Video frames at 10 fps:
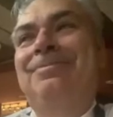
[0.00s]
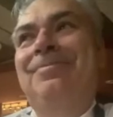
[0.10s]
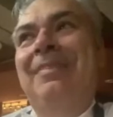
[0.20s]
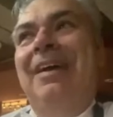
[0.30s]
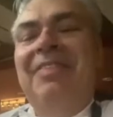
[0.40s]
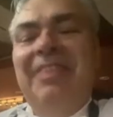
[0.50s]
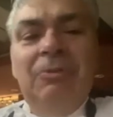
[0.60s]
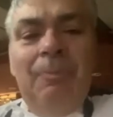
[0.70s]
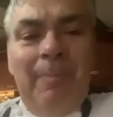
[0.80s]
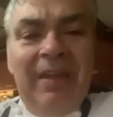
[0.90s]
I think
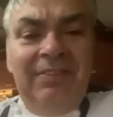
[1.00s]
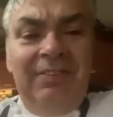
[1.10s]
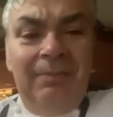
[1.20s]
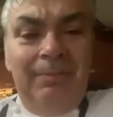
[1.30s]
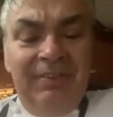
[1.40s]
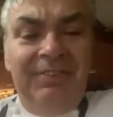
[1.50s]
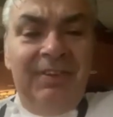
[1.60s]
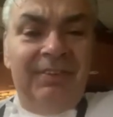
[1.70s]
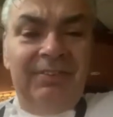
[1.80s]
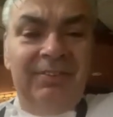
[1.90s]
the
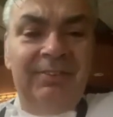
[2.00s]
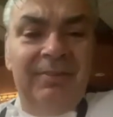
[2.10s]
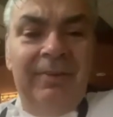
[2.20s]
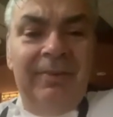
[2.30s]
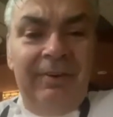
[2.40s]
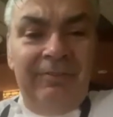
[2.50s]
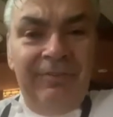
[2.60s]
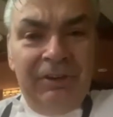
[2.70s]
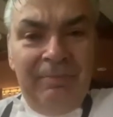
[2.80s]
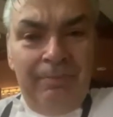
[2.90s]
basics are
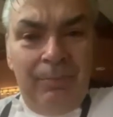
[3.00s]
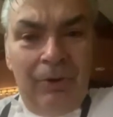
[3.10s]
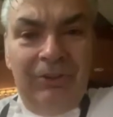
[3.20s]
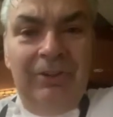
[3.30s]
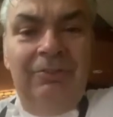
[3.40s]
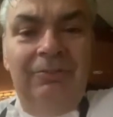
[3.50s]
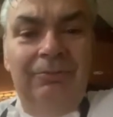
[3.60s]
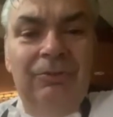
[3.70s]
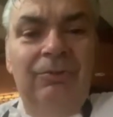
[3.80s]
very important.